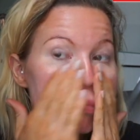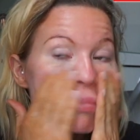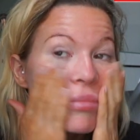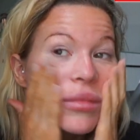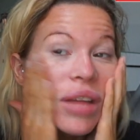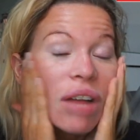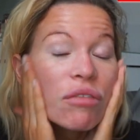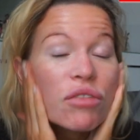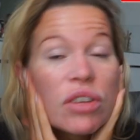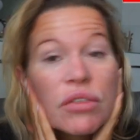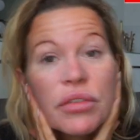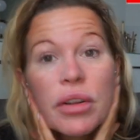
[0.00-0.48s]

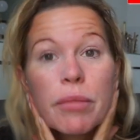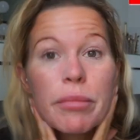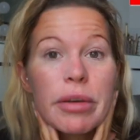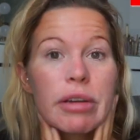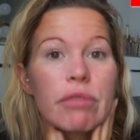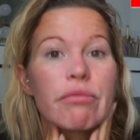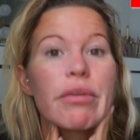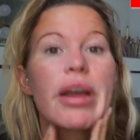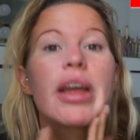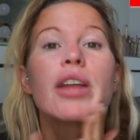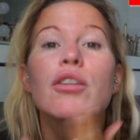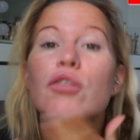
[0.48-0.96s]
I've driven a big
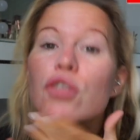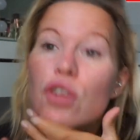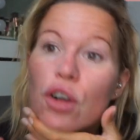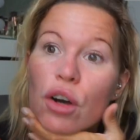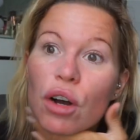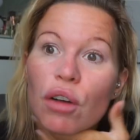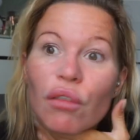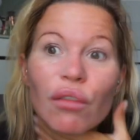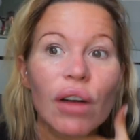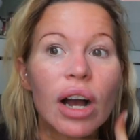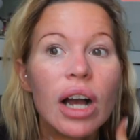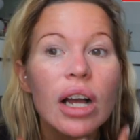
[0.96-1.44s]
Range
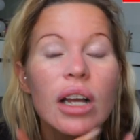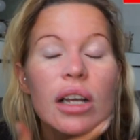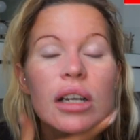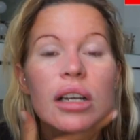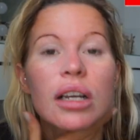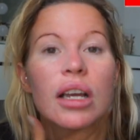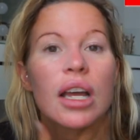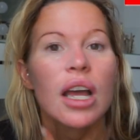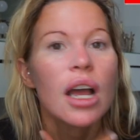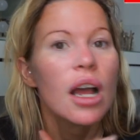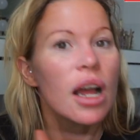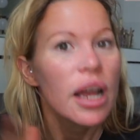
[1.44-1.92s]
Rover.
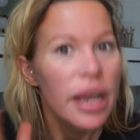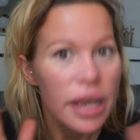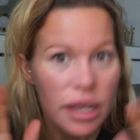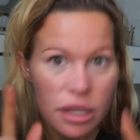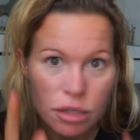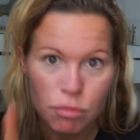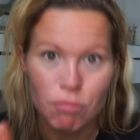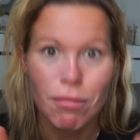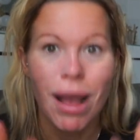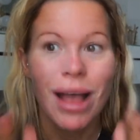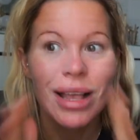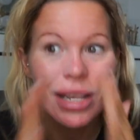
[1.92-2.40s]

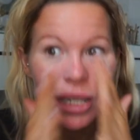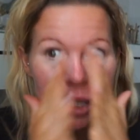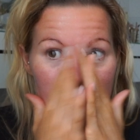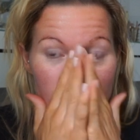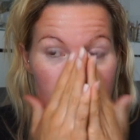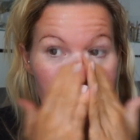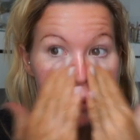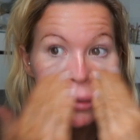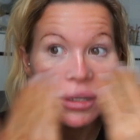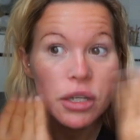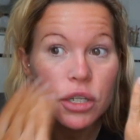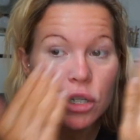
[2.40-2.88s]
It's
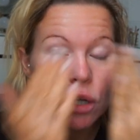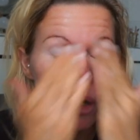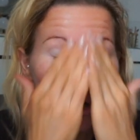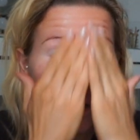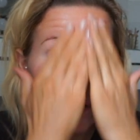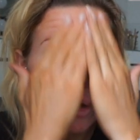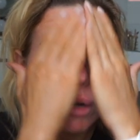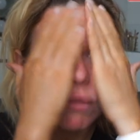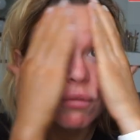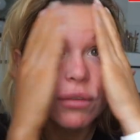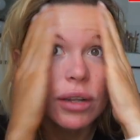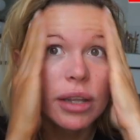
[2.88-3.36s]
massive, so
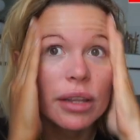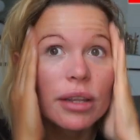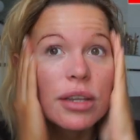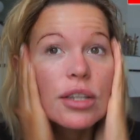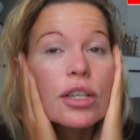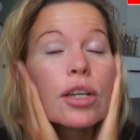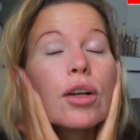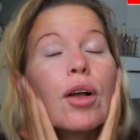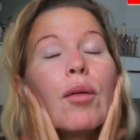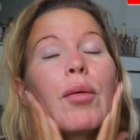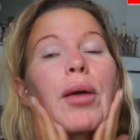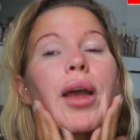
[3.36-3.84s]
hopefully this
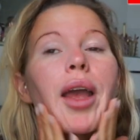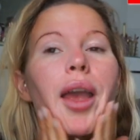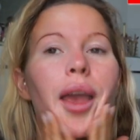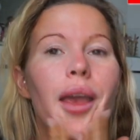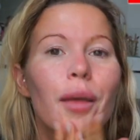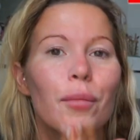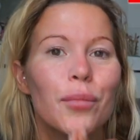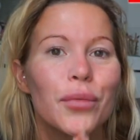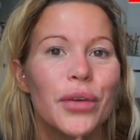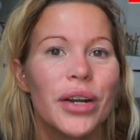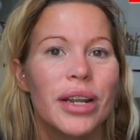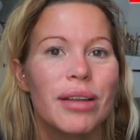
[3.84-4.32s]
will be
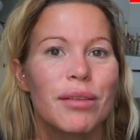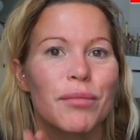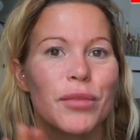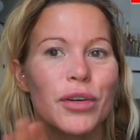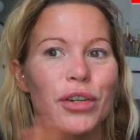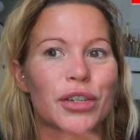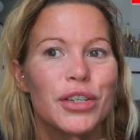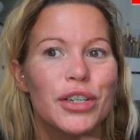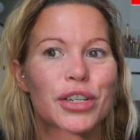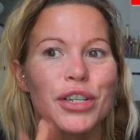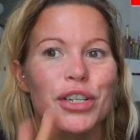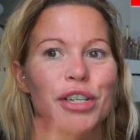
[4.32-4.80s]
pretty
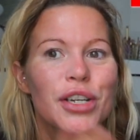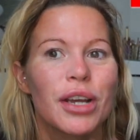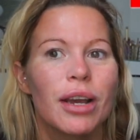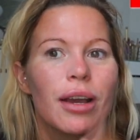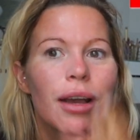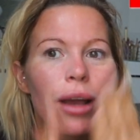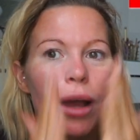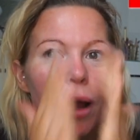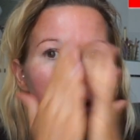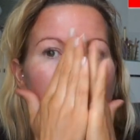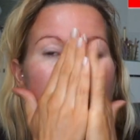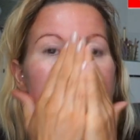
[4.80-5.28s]
much
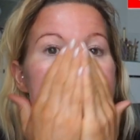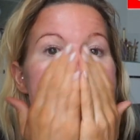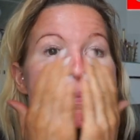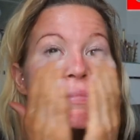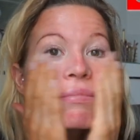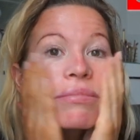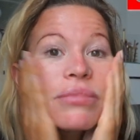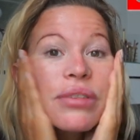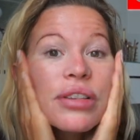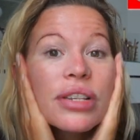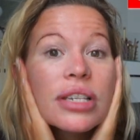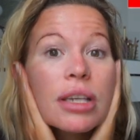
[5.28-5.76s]

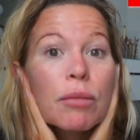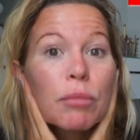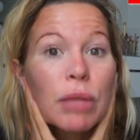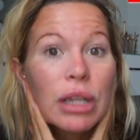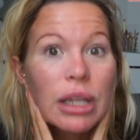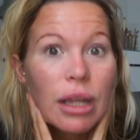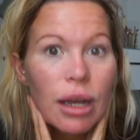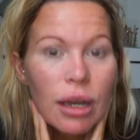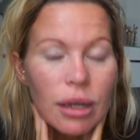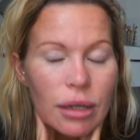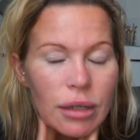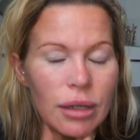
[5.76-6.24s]

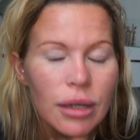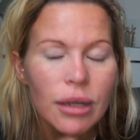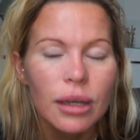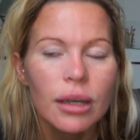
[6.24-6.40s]
similar.